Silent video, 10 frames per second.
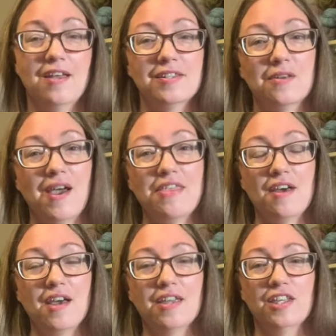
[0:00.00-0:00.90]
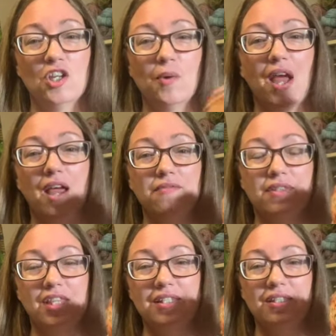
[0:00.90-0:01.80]
So I thought, you know, I
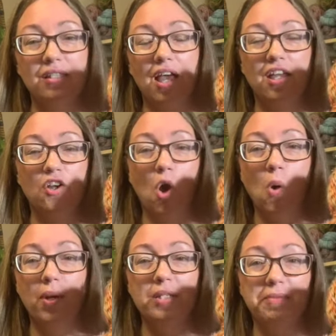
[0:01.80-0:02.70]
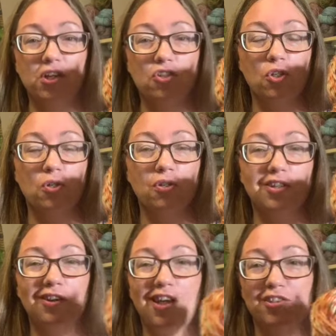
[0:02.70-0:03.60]
had always pictured, you
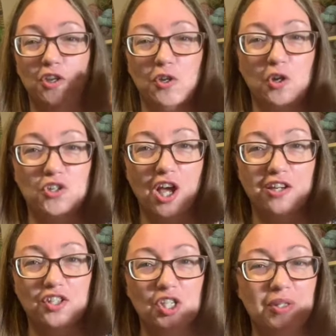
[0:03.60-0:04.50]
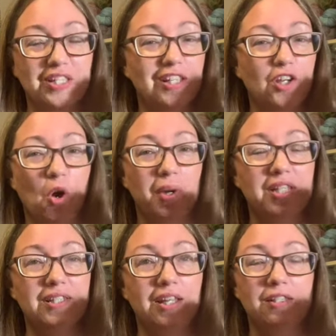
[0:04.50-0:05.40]
know how your yarn talks to you, this had always
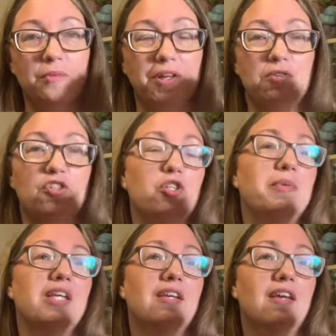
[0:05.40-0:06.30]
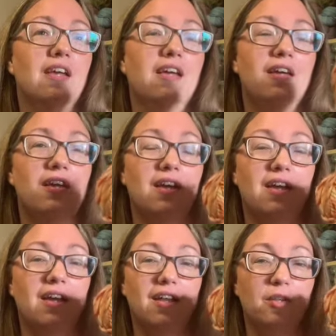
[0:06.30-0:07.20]
said sweater to me.
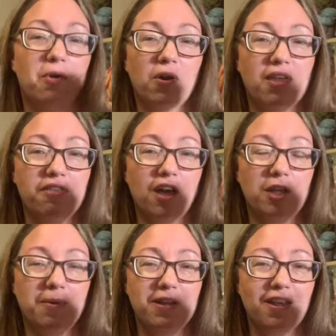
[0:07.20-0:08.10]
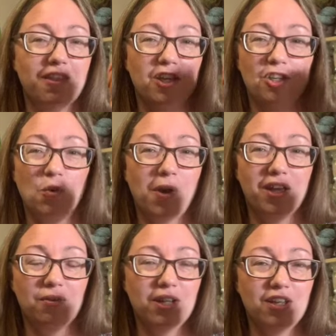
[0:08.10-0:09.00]
And the more I thought about it, I thought, you know, why
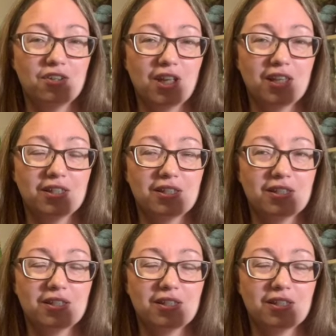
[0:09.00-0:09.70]
don't I just